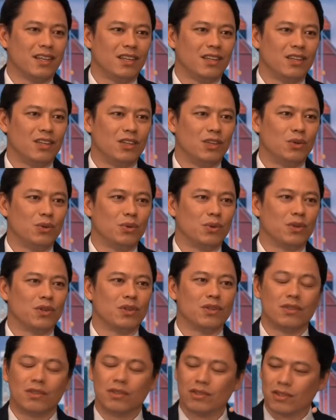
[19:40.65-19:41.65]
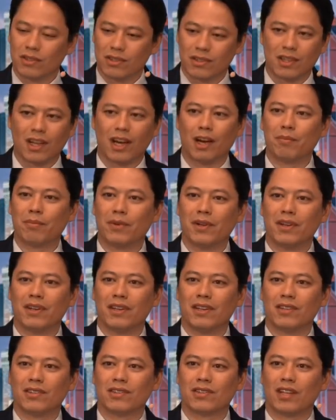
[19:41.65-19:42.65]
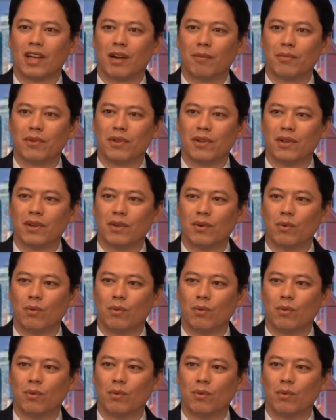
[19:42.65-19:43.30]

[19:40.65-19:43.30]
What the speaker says: you would stop it, stop the,